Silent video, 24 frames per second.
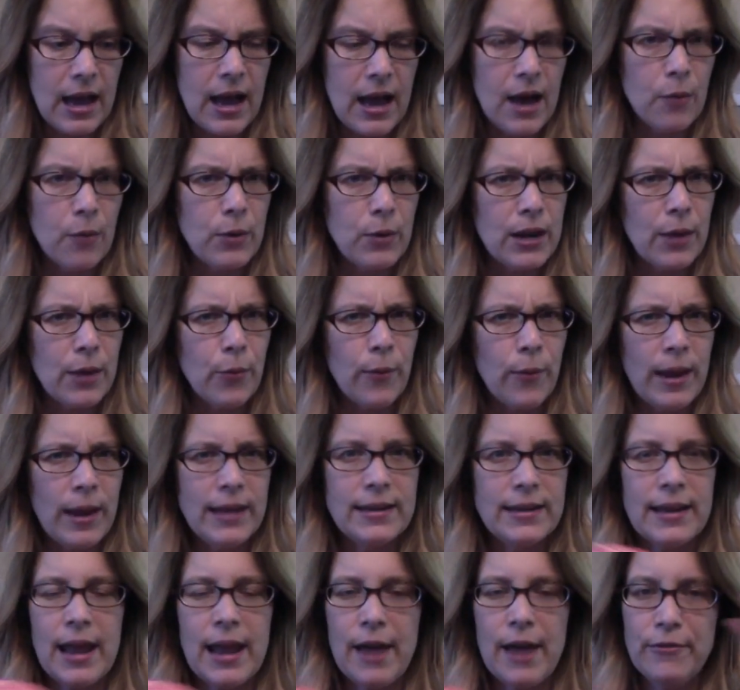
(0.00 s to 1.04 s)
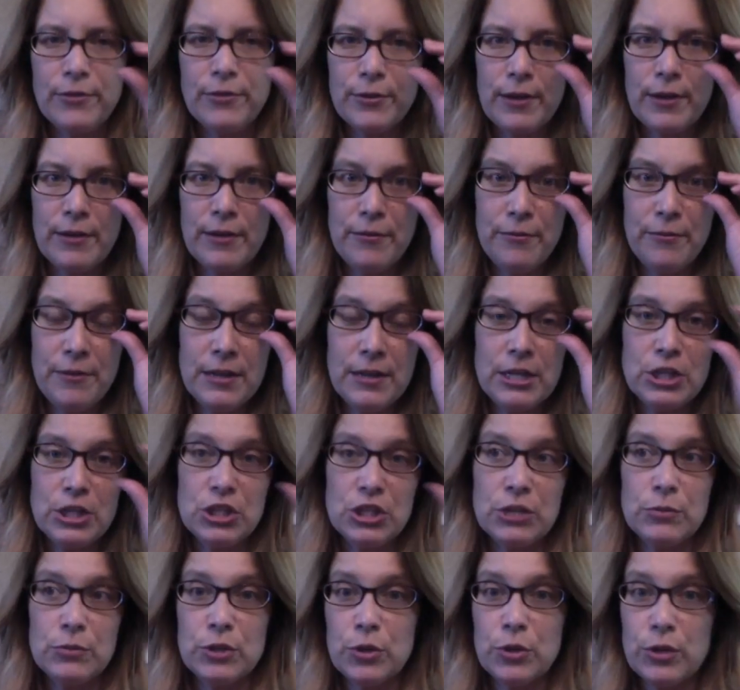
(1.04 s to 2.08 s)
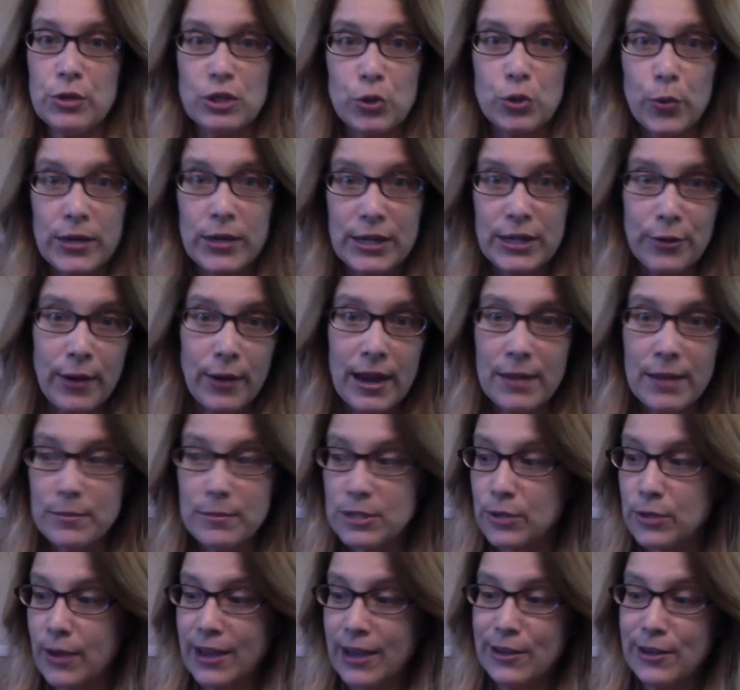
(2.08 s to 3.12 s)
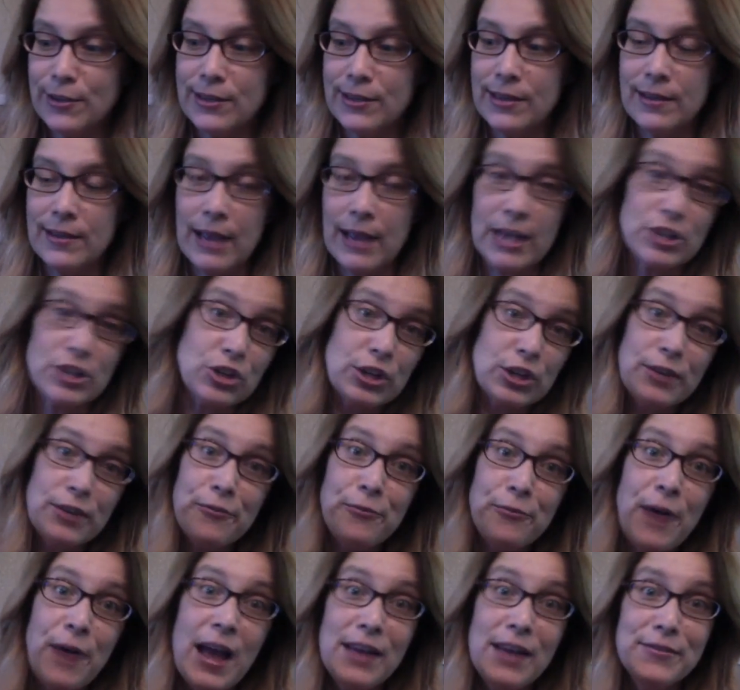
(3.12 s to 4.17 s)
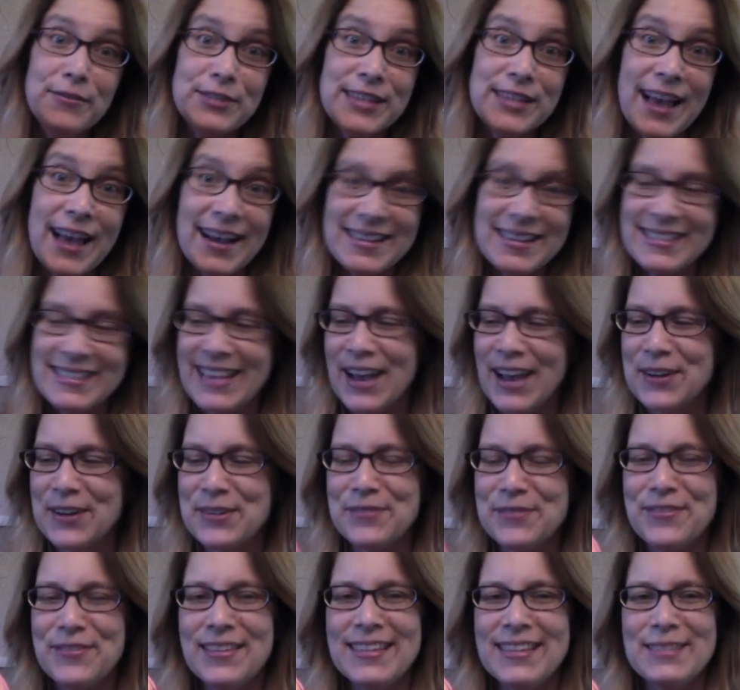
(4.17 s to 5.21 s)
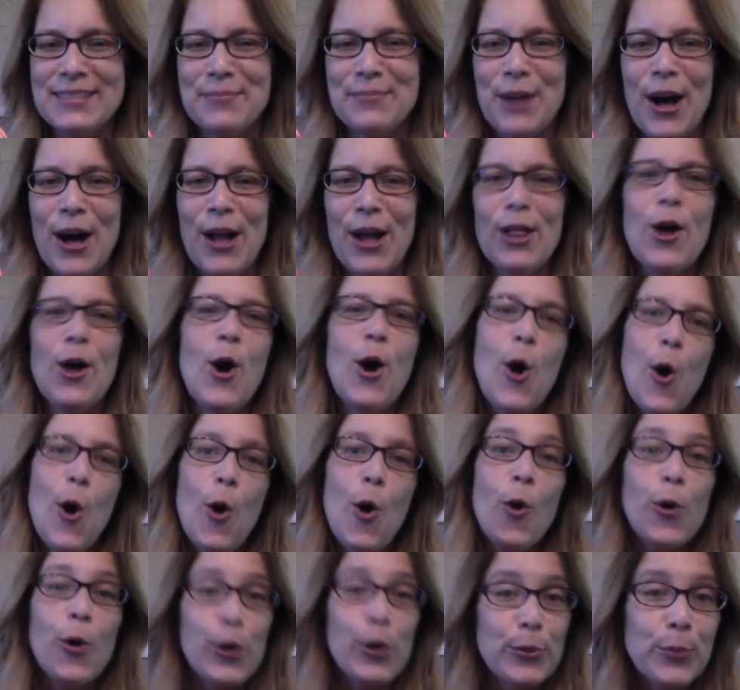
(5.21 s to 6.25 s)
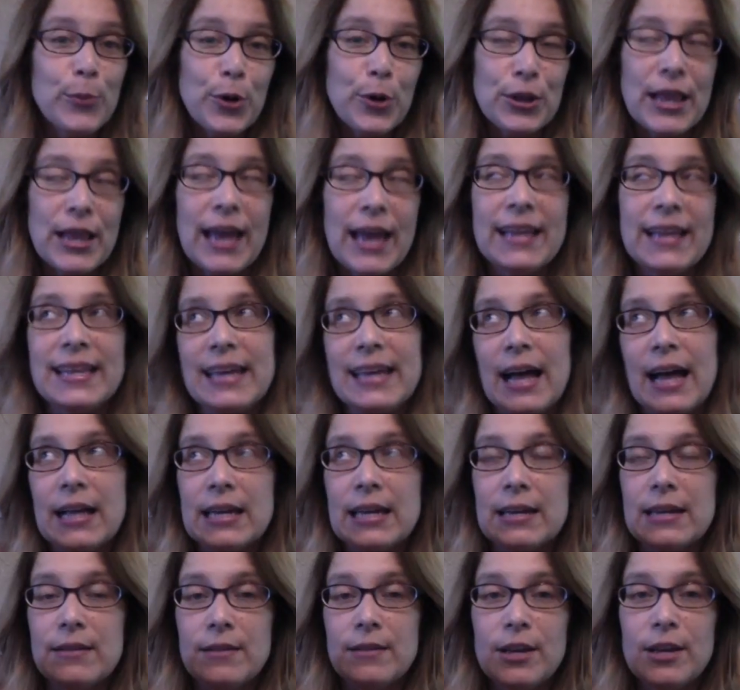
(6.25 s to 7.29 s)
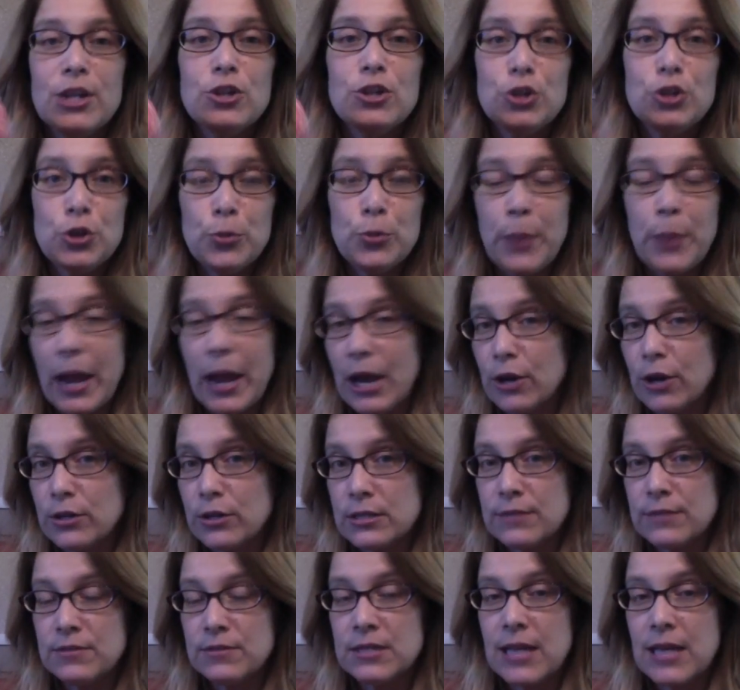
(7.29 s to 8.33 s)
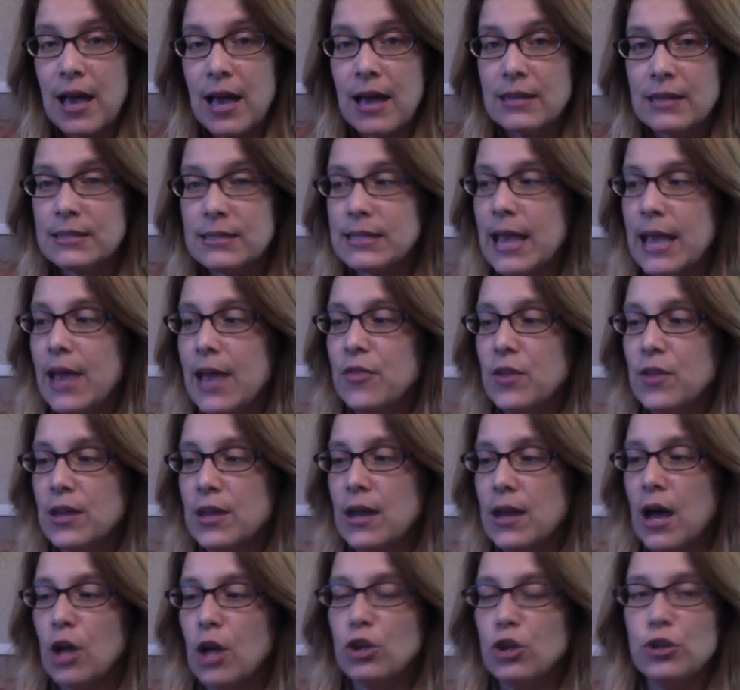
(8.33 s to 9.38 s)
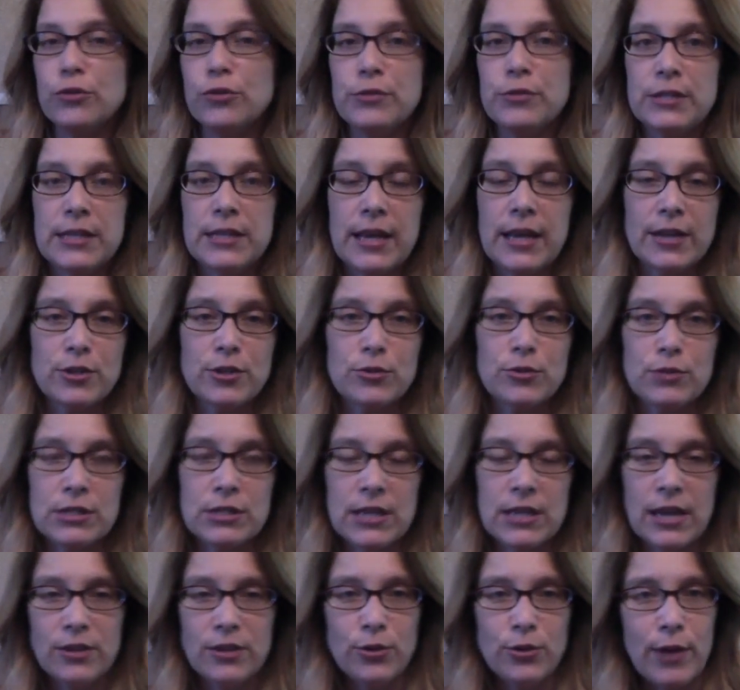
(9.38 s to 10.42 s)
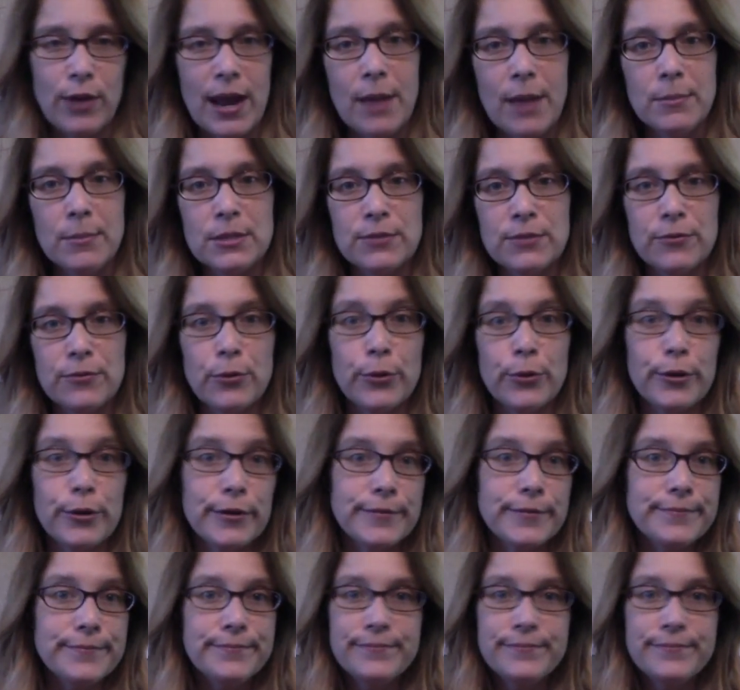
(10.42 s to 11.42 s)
when I weighed it after I finished, it was only 20 grams. So I could actually get 5 socks out of this ball, or more likely I'll get 2 pairs of socks, and then I'll use the extra 10 grams for